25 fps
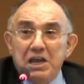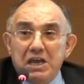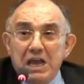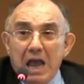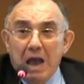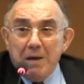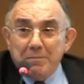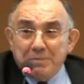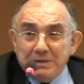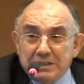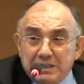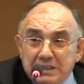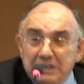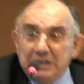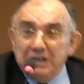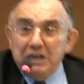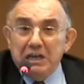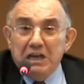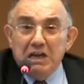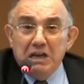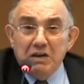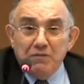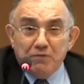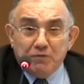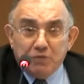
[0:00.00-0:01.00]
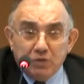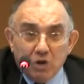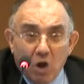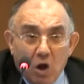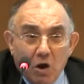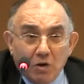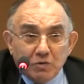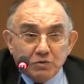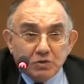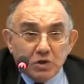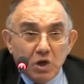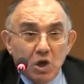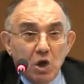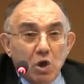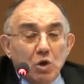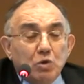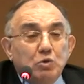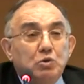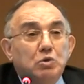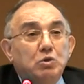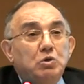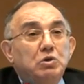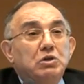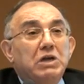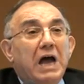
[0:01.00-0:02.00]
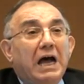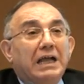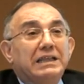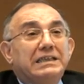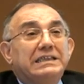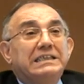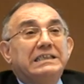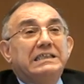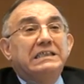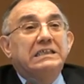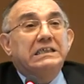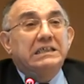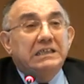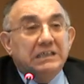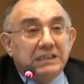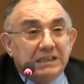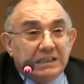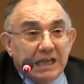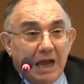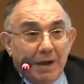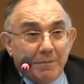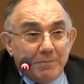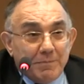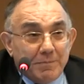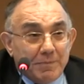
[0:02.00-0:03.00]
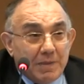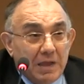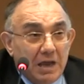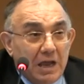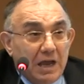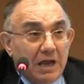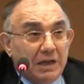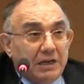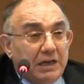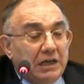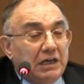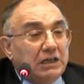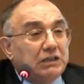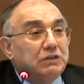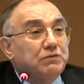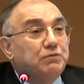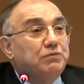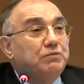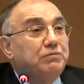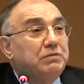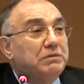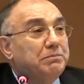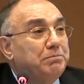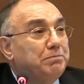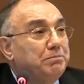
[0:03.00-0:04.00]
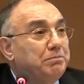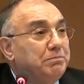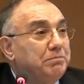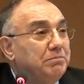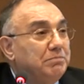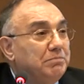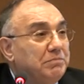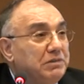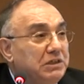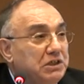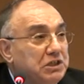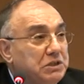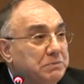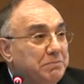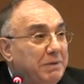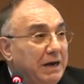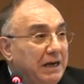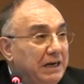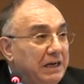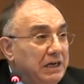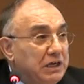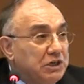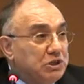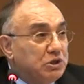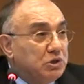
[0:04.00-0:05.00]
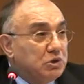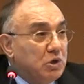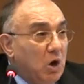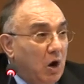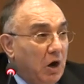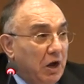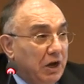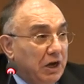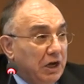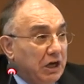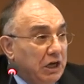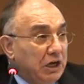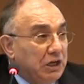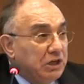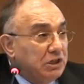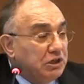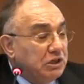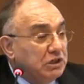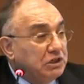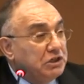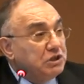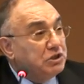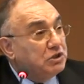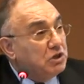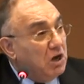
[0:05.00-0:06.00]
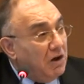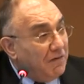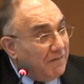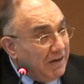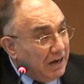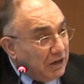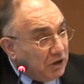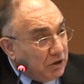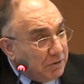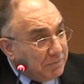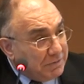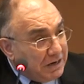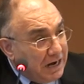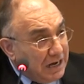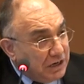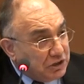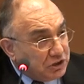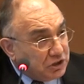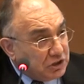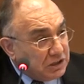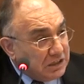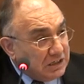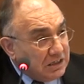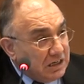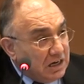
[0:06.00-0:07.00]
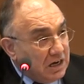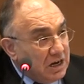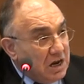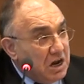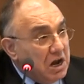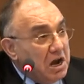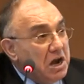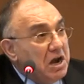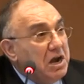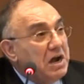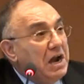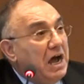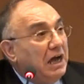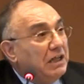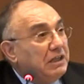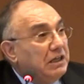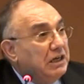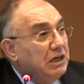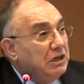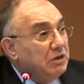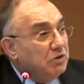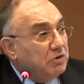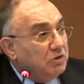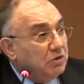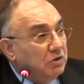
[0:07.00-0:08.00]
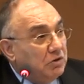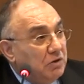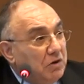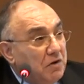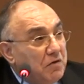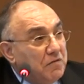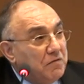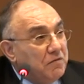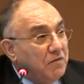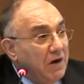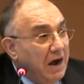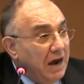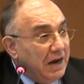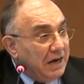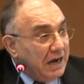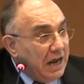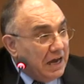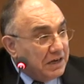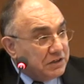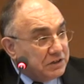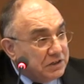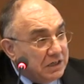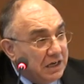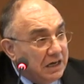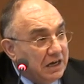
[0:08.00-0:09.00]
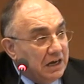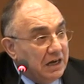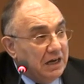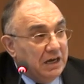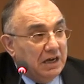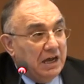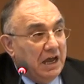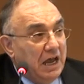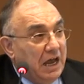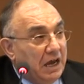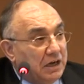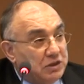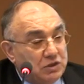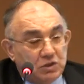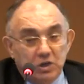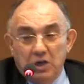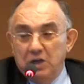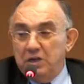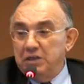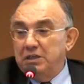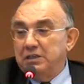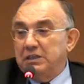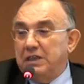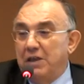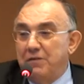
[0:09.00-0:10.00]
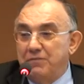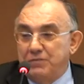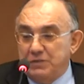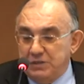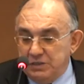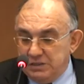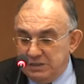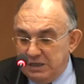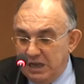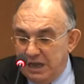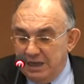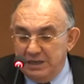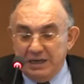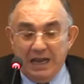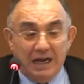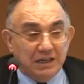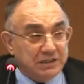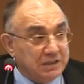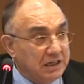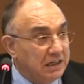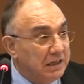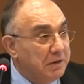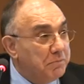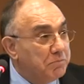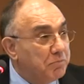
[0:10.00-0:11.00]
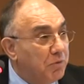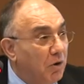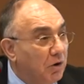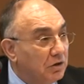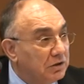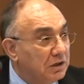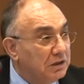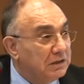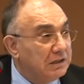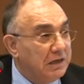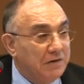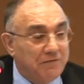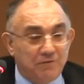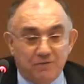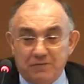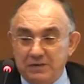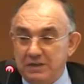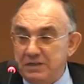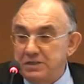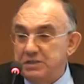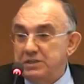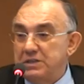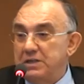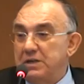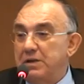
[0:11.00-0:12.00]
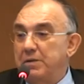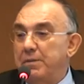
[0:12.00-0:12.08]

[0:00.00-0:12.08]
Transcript: capital inflows do not need them. This money is going into reserve accumulation, not into financing external deficit. And that's an important difference.